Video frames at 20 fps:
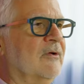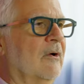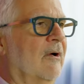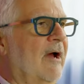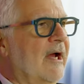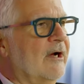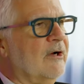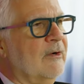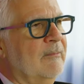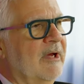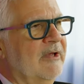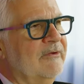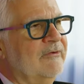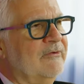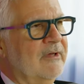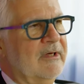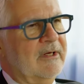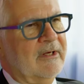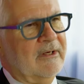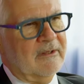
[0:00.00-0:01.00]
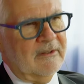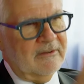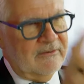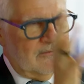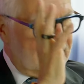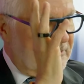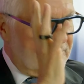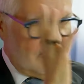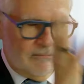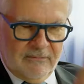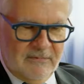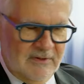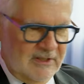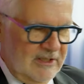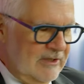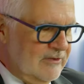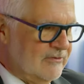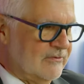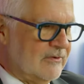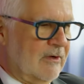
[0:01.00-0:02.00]
So Akkermansia is a
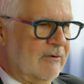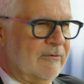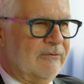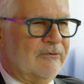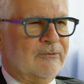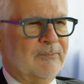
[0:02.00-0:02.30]
keystone